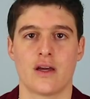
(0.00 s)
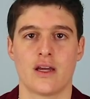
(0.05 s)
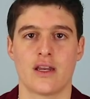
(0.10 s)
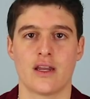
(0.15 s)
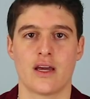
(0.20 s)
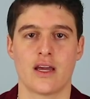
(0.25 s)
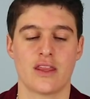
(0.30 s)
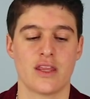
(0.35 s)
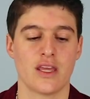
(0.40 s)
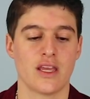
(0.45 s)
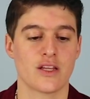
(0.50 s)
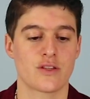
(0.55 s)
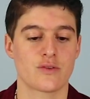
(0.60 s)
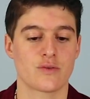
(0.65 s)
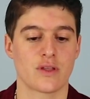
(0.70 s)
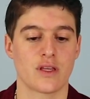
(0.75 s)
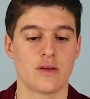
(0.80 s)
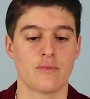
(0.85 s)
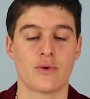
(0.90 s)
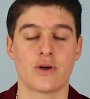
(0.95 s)
And I think
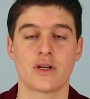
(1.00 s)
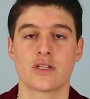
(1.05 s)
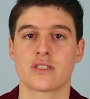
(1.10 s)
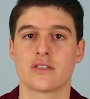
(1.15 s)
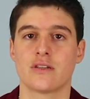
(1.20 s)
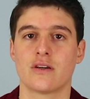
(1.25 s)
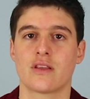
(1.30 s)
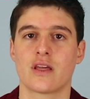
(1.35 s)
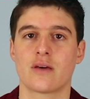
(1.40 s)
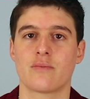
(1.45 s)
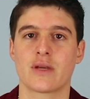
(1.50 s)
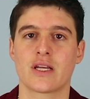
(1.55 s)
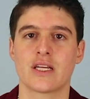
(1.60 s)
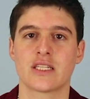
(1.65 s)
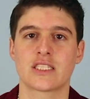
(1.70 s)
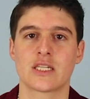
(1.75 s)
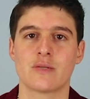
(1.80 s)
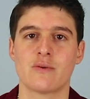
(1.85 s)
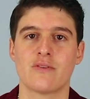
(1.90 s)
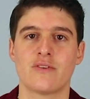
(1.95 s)
it's really important to know that,
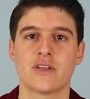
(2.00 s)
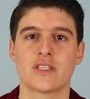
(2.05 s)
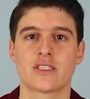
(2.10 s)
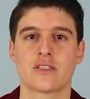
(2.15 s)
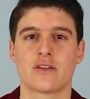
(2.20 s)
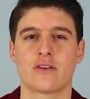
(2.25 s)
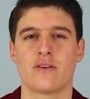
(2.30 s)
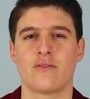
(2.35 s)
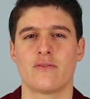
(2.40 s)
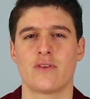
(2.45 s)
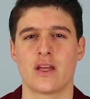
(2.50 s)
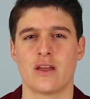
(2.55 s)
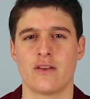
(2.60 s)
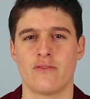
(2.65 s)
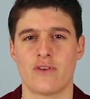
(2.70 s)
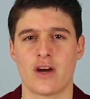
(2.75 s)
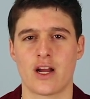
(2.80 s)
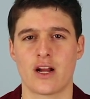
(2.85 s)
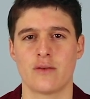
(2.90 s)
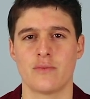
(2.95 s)
because some of us are in
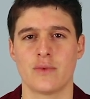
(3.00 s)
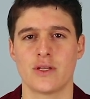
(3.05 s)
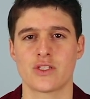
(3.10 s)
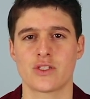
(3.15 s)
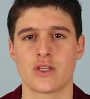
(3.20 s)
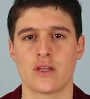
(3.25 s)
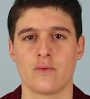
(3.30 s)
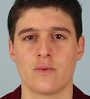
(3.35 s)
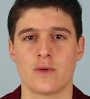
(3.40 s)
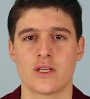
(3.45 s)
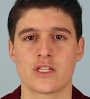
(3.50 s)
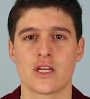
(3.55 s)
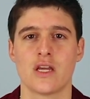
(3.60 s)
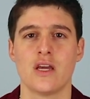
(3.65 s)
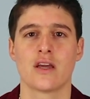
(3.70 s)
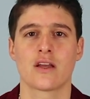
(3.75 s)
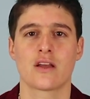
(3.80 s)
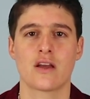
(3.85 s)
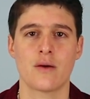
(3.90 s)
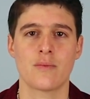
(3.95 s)
environments in which
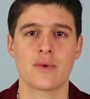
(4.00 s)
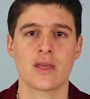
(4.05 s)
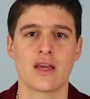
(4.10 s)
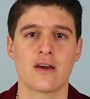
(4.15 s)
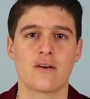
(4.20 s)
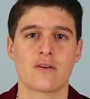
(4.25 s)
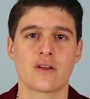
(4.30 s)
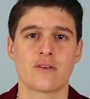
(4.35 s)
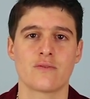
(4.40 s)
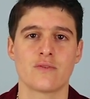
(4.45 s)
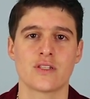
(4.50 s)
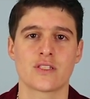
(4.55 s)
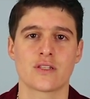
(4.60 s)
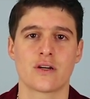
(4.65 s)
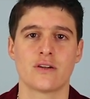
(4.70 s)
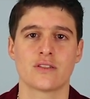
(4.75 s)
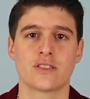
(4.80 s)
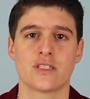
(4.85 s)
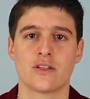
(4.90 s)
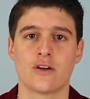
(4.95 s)
coming out can
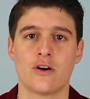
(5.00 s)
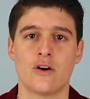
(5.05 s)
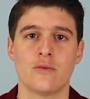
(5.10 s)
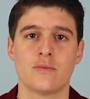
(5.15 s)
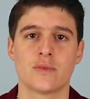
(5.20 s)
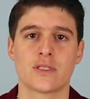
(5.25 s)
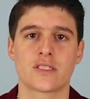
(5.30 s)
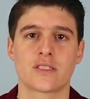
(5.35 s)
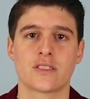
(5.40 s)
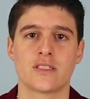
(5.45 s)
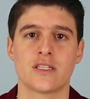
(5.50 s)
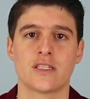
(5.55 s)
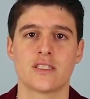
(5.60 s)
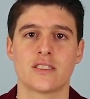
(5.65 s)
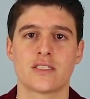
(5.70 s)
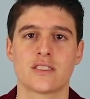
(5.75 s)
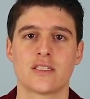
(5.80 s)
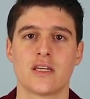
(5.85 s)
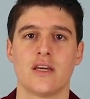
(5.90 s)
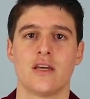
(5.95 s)
result in
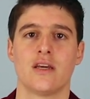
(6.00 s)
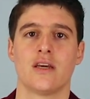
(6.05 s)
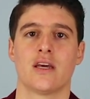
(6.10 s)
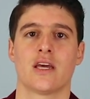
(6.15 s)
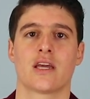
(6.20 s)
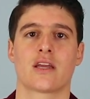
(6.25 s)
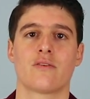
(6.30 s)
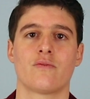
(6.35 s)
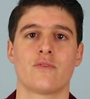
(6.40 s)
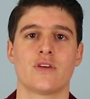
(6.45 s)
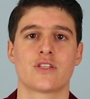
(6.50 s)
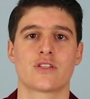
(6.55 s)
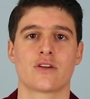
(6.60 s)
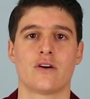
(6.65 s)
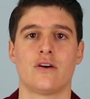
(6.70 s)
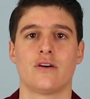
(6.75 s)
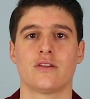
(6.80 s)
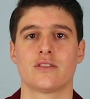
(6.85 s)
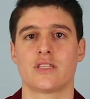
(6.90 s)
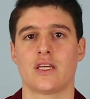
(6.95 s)
homelessness, it can
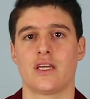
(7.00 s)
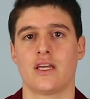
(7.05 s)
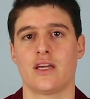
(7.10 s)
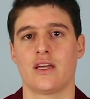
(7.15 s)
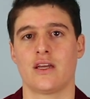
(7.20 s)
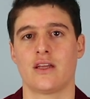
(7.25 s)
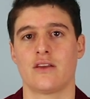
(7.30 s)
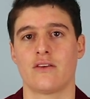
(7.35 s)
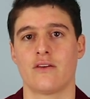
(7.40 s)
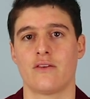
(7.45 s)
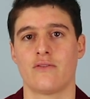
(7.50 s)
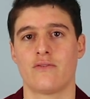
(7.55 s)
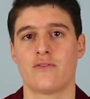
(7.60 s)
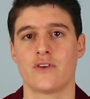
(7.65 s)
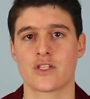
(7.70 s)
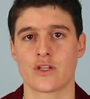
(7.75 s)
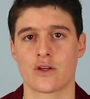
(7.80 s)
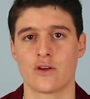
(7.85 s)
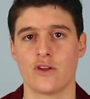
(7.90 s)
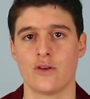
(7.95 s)
result in
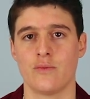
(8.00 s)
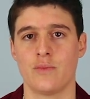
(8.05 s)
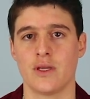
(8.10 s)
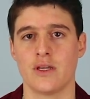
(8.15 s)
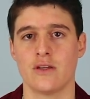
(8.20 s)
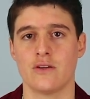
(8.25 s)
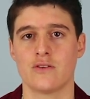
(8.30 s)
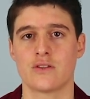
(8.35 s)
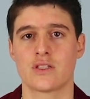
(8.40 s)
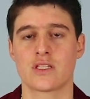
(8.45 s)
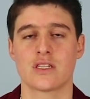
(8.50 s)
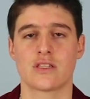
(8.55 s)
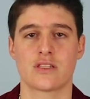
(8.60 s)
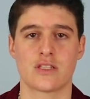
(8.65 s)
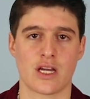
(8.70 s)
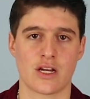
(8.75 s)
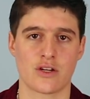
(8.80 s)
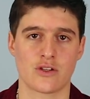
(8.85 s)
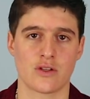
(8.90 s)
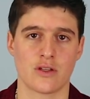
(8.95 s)
physical abuse,
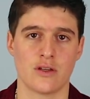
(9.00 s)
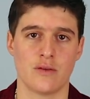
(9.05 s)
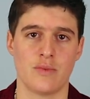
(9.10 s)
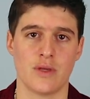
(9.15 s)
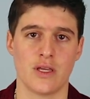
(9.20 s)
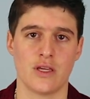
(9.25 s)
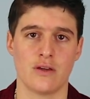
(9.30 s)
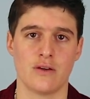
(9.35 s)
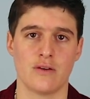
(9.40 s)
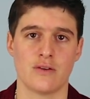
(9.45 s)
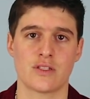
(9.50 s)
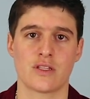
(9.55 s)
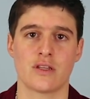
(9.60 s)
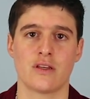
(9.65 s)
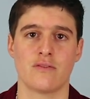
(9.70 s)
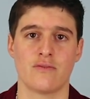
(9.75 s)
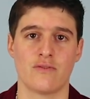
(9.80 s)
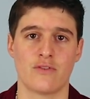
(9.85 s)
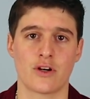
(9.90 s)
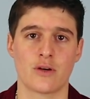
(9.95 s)
sexual abuse,
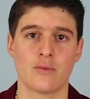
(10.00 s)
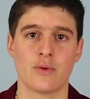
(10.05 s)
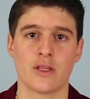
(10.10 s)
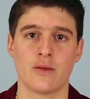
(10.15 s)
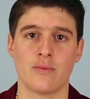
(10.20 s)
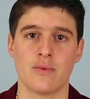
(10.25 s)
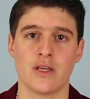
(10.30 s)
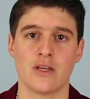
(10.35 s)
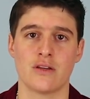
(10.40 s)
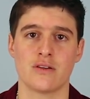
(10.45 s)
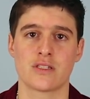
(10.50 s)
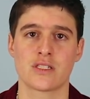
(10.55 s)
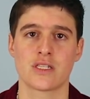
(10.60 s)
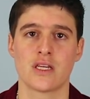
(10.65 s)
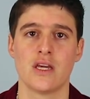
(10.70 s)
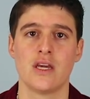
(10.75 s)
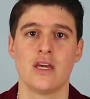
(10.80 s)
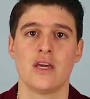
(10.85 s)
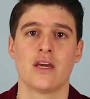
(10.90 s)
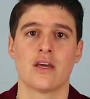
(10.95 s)
and verbal abuse
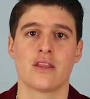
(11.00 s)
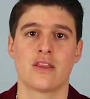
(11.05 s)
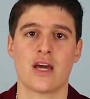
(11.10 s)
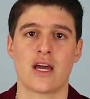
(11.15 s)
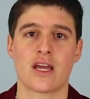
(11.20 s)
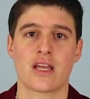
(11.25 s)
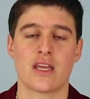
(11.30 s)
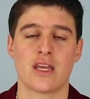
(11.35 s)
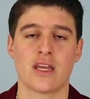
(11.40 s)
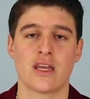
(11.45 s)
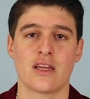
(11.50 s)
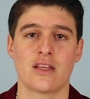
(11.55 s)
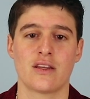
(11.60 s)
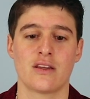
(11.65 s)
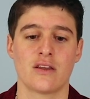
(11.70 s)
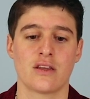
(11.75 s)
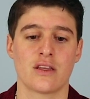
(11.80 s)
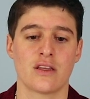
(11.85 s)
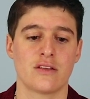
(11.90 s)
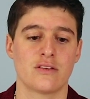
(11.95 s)
that
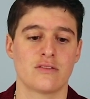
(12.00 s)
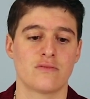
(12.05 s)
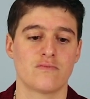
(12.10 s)
can